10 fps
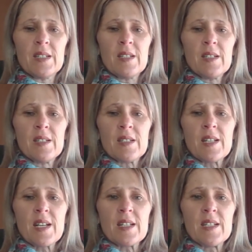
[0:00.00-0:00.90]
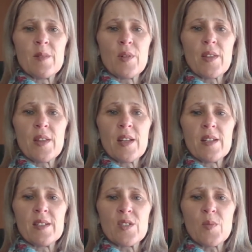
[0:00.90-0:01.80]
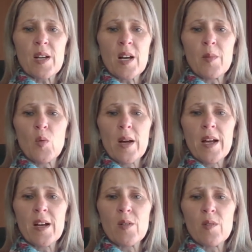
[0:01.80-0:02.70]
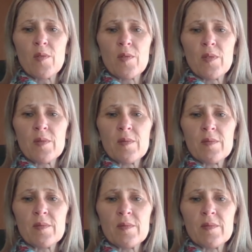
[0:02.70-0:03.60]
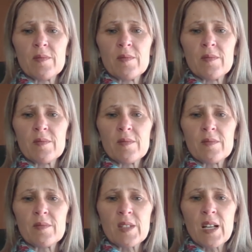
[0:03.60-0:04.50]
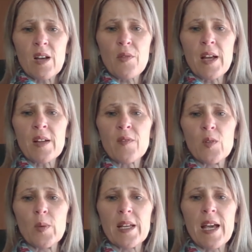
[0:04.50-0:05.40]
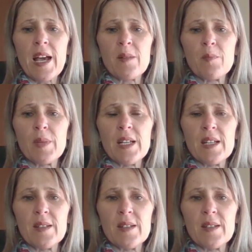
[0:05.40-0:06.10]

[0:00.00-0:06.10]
And take a deep breath in as you become aware of how thankful we can be